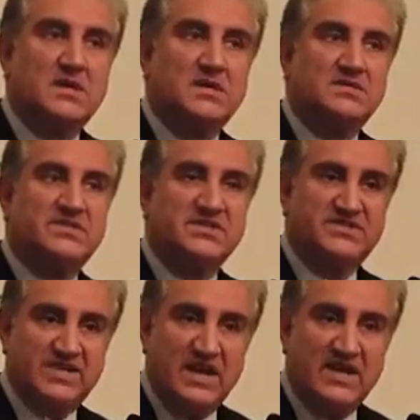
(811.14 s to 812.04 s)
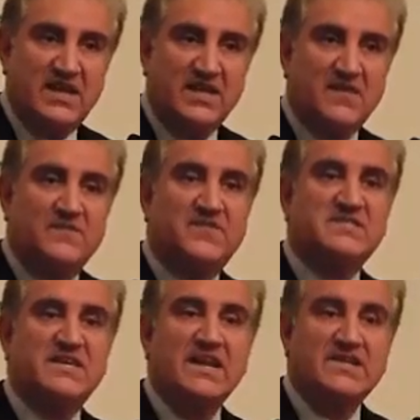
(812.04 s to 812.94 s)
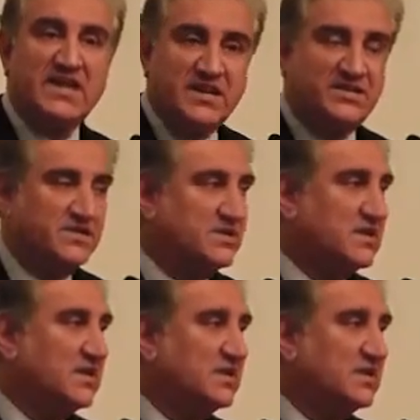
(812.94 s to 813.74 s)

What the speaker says: sincerely facilitated